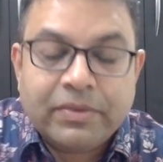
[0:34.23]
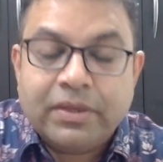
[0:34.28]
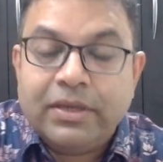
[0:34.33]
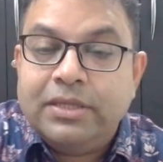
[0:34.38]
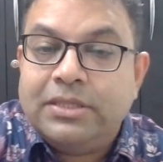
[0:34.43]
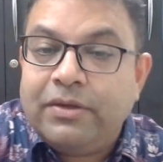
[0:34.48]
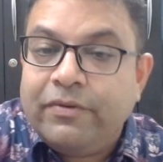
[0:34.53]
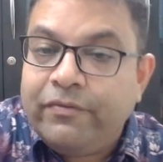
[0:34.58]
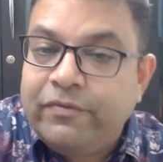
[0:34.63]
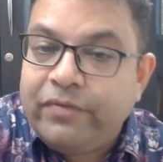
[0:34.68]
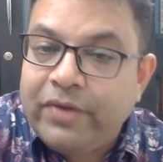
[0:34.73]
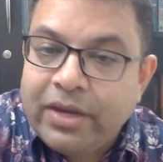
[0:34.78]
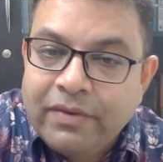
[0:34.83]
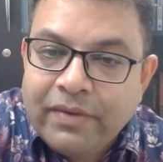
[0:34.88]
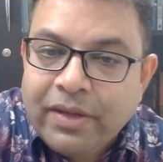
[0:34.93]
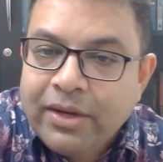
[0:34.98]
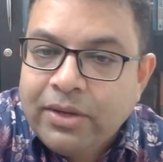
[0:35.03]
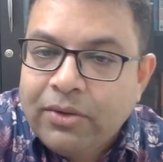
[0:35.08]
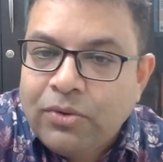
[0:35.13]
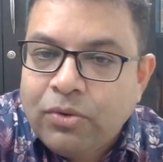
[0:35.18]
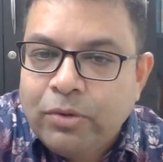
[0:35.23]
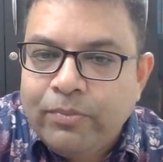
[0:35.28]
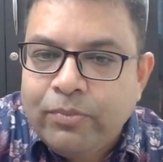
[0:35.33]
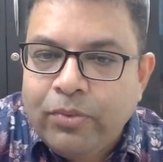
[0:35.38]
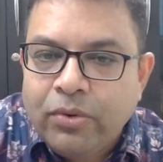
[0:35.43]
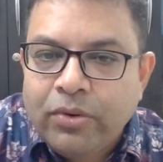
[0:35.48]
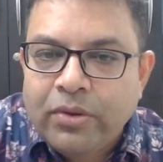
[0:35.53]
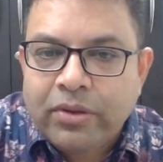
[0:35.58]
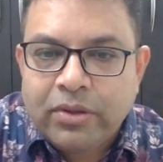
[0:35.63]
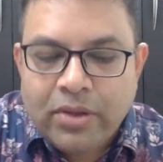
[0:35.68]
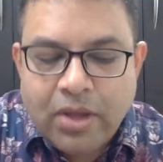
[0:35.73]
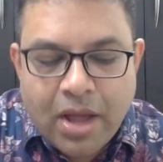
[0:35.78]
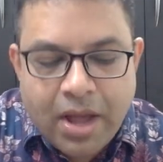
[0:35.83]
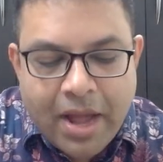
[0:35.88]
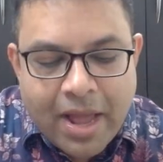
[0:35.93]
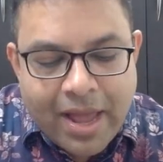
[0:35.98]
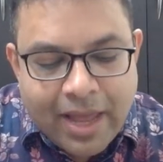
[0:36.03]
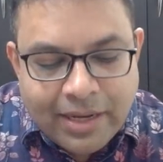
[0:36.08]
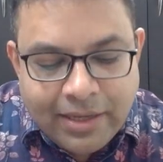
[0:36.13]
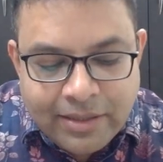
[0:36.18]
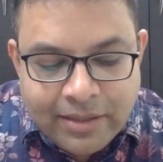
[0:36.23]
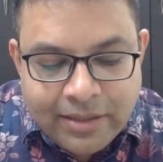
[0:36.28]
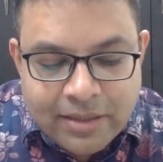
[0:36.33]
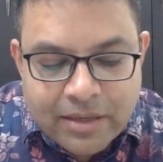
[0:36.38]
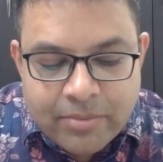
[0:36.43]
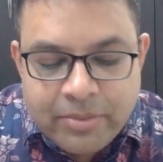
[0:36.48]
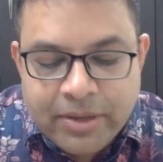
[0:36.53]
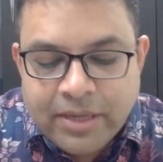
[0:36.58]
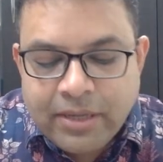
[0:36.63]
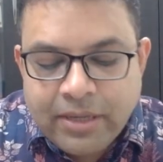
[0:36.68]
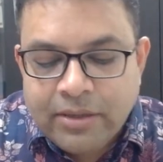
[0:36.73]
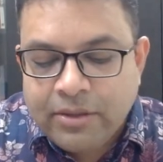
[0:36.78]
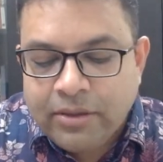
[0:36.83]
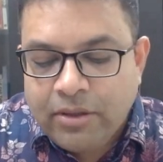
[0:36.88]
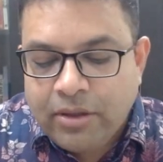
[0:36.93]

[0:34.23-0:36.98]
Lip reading: It's a very, very good book. I highly recommend